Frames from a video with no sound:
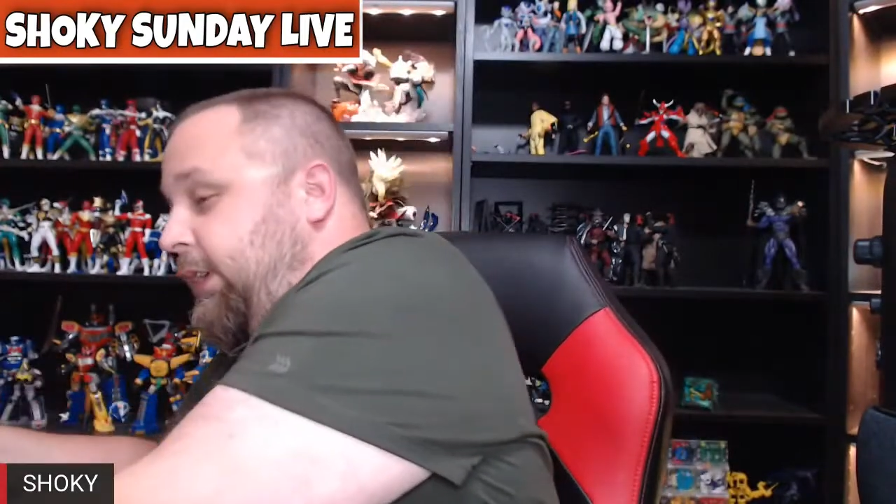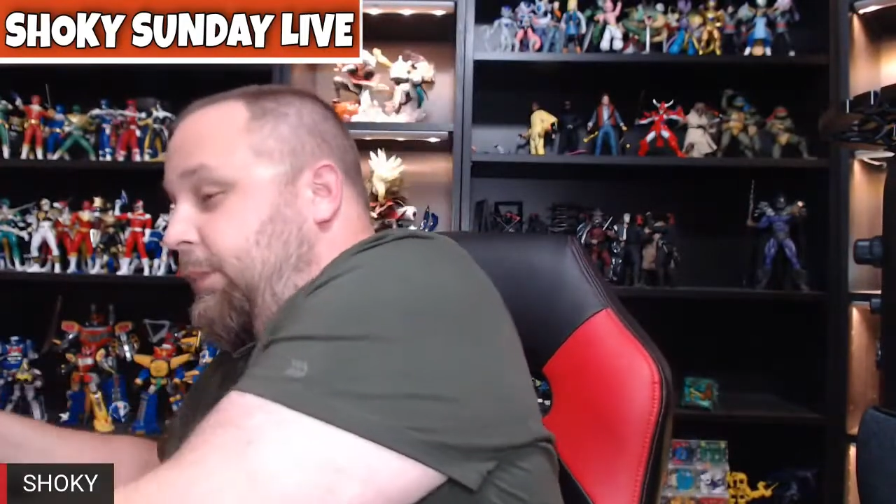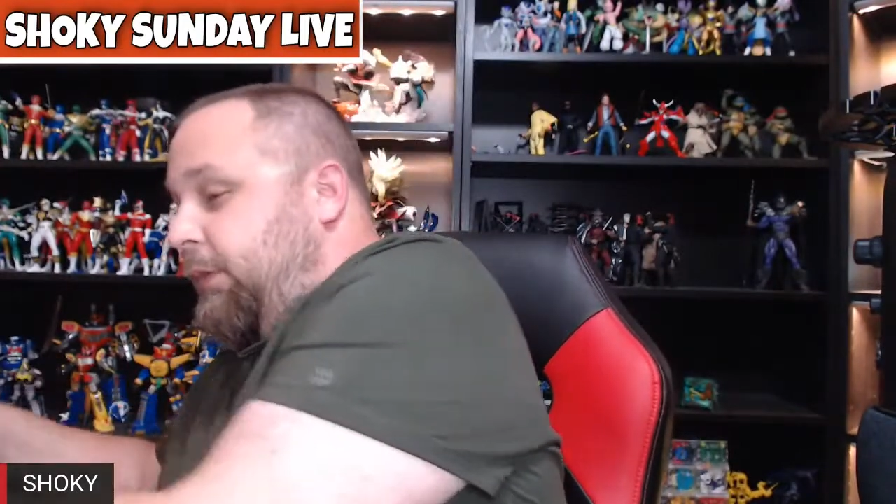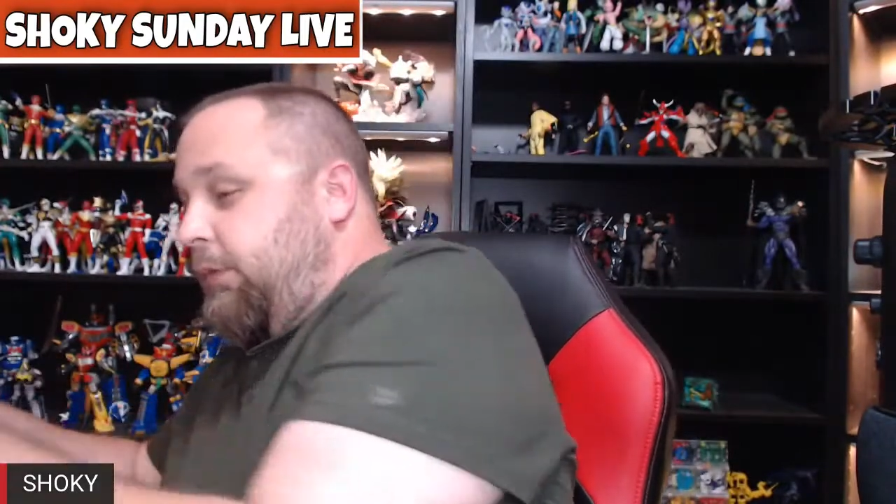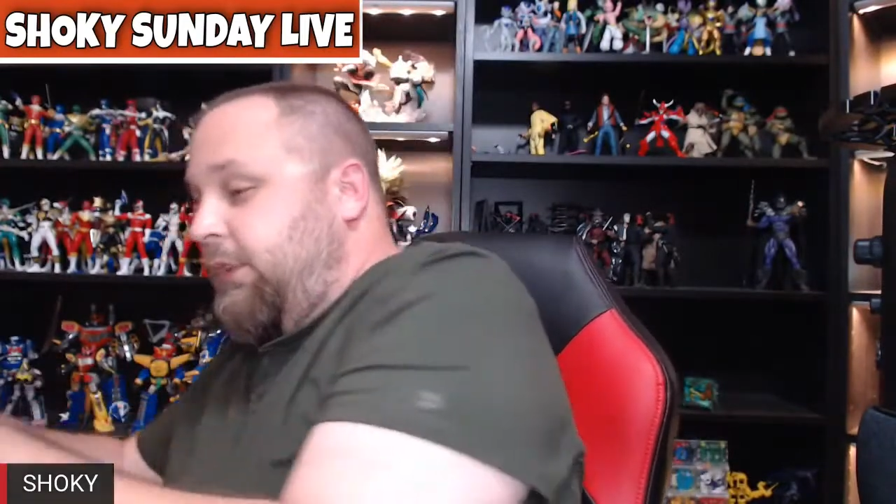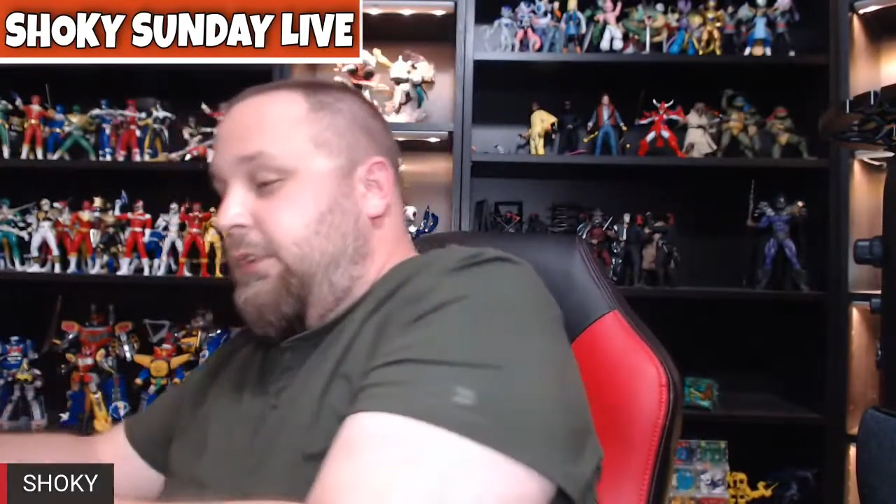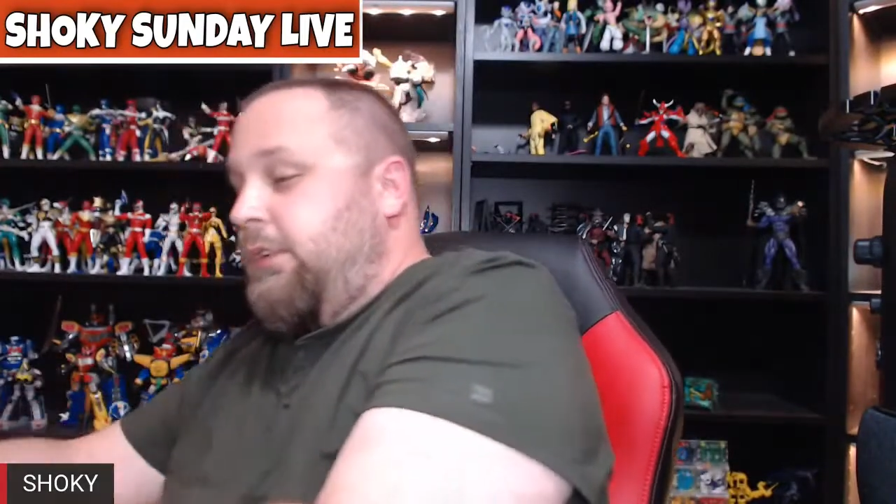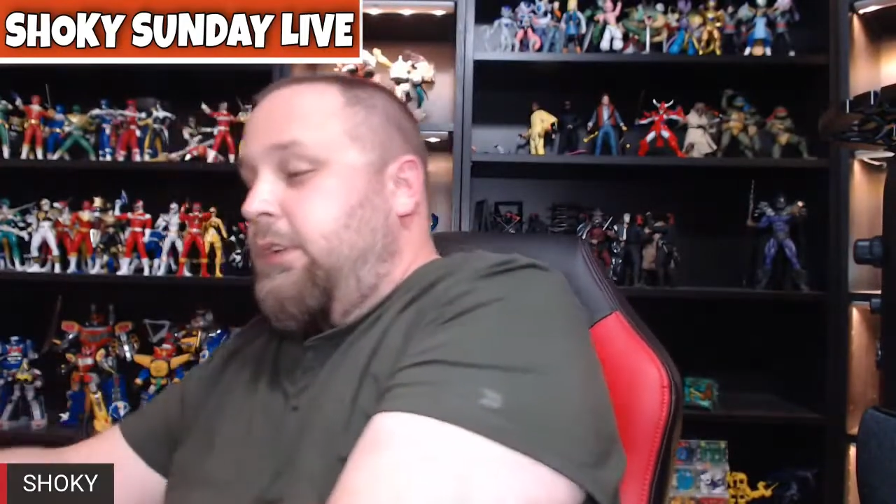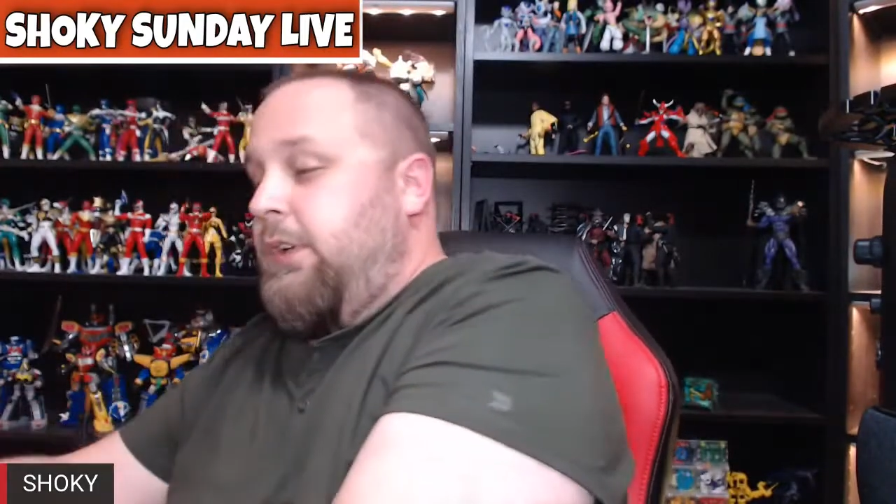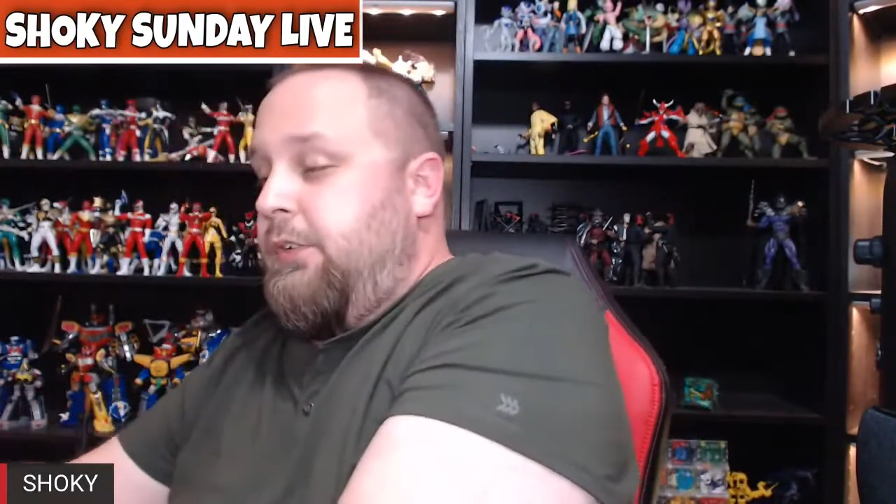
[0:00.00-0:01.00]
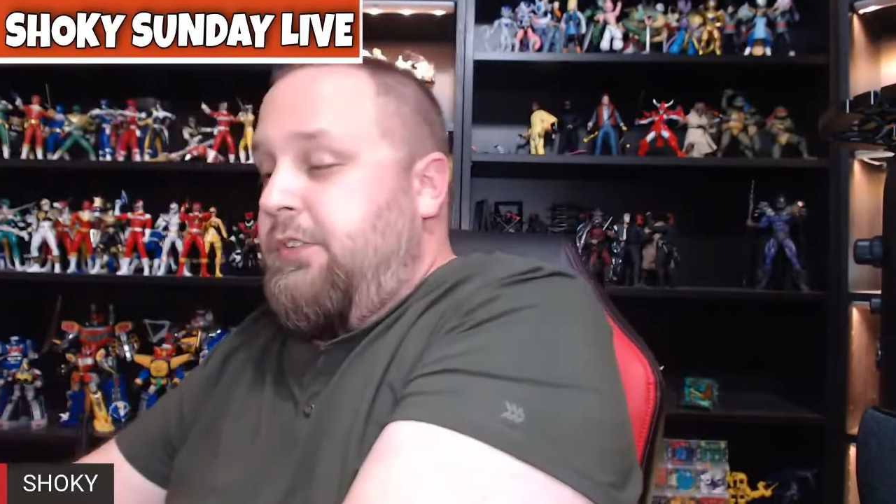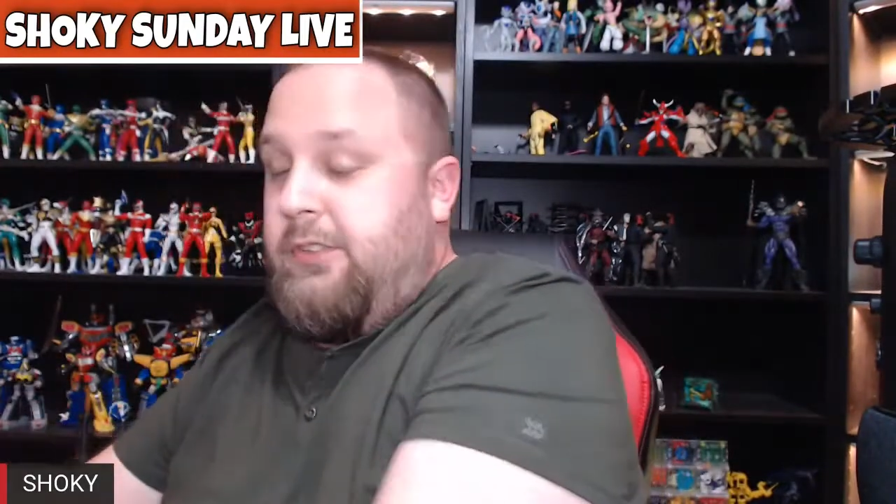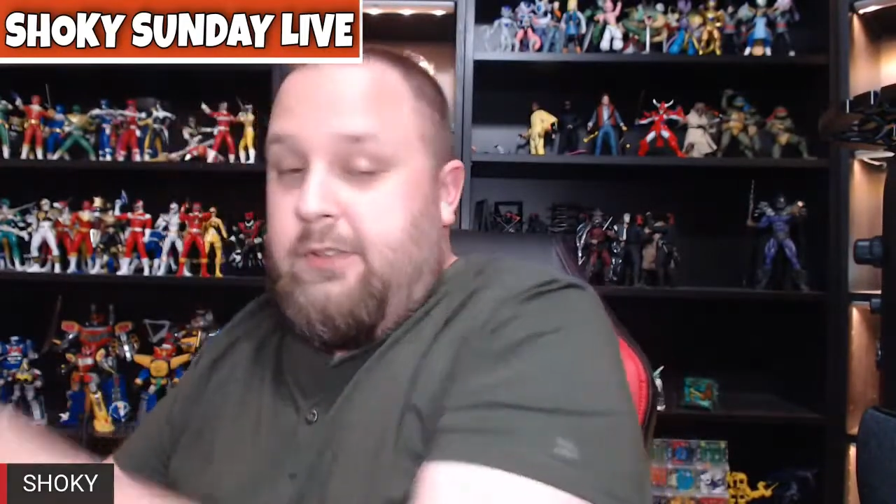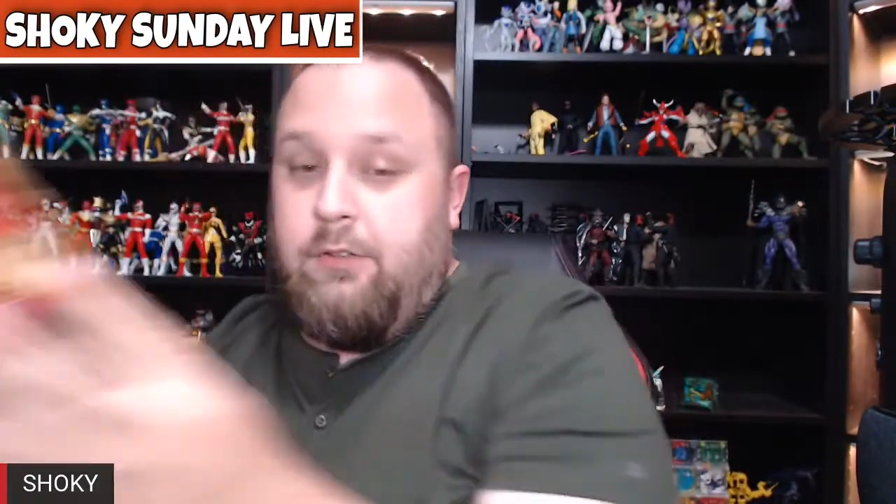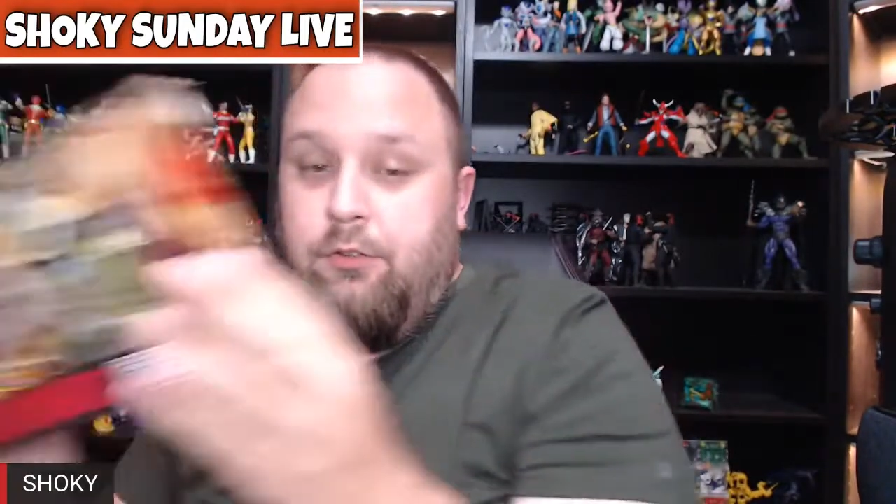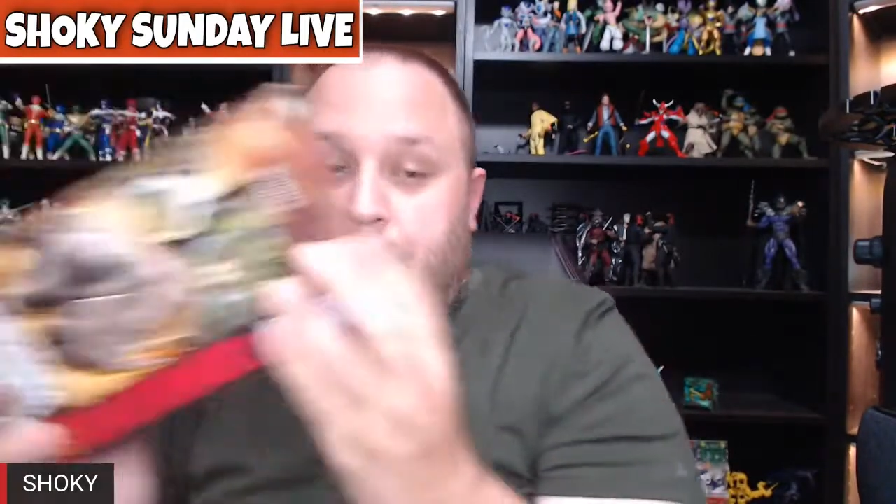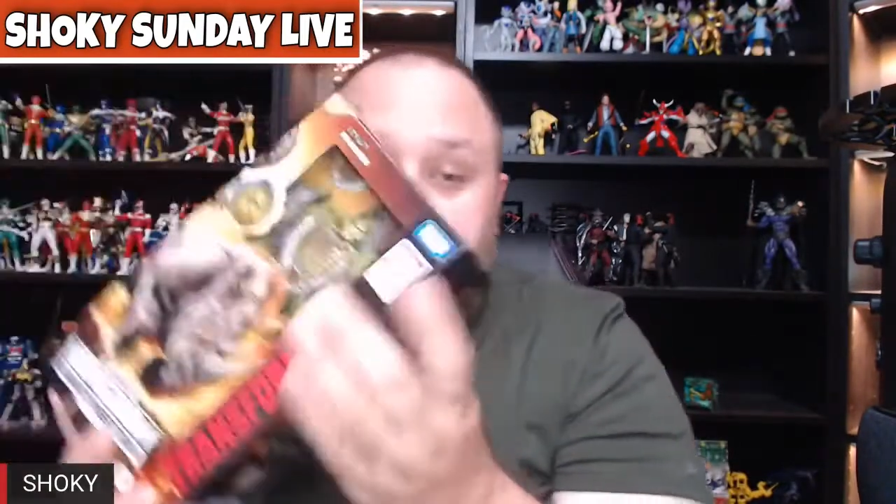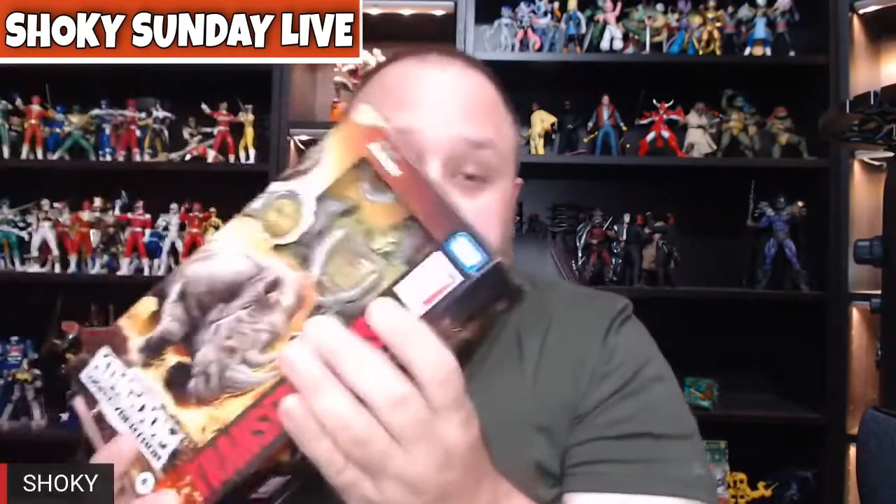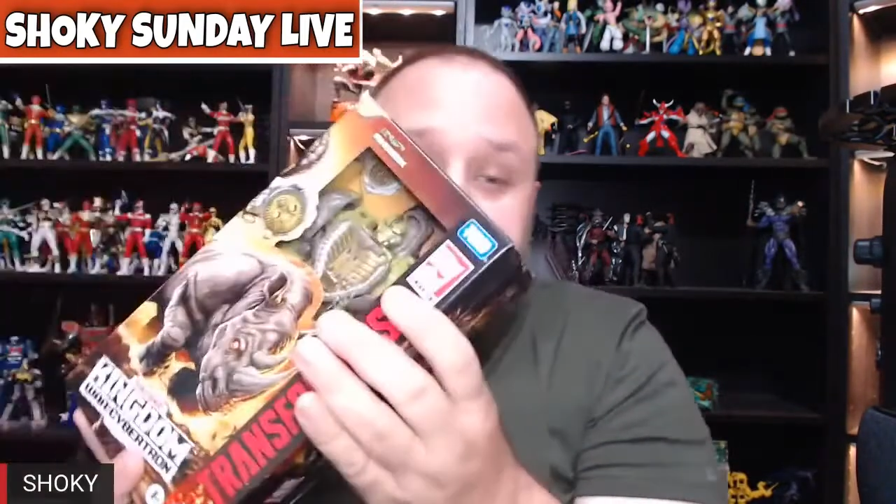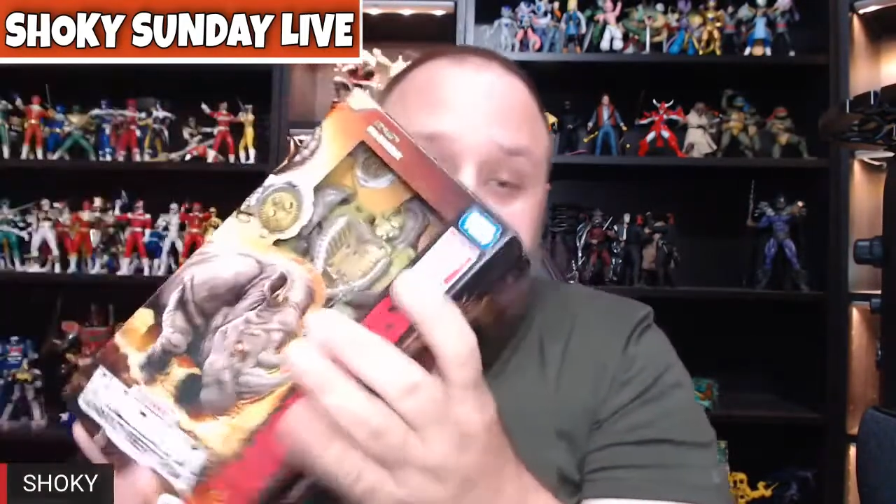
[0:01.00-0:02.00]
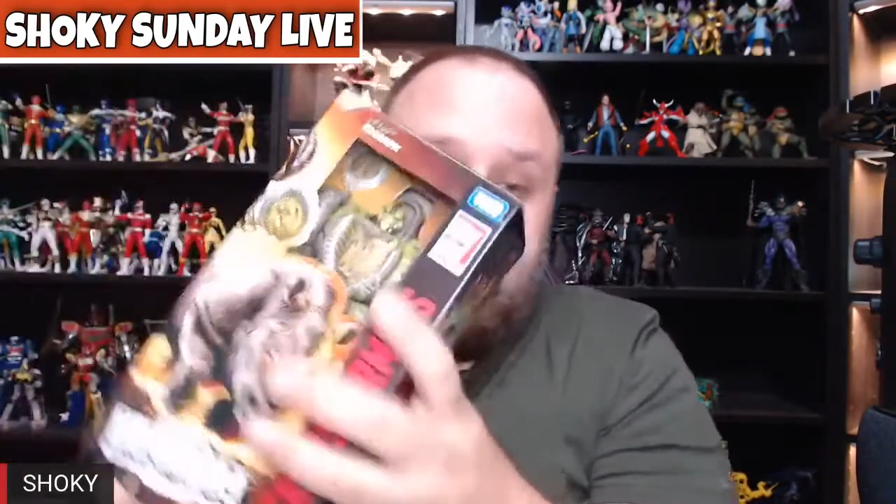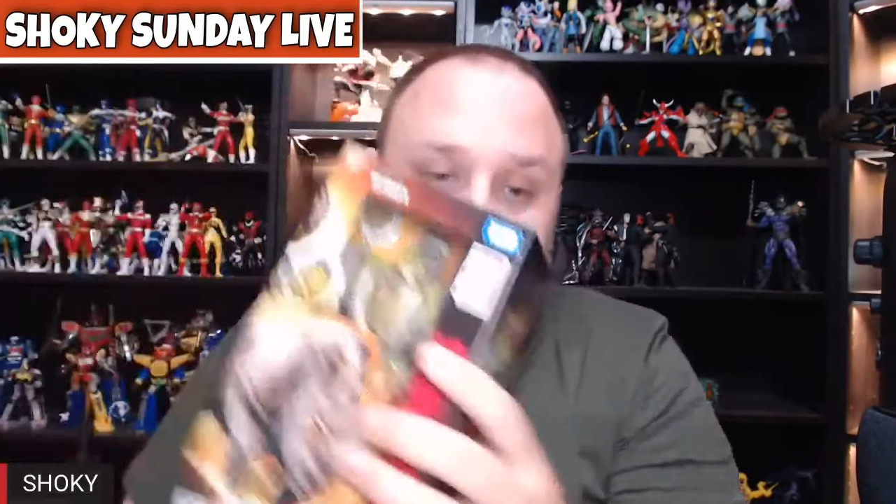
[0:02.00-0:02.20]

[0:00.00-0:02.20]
I always enjoy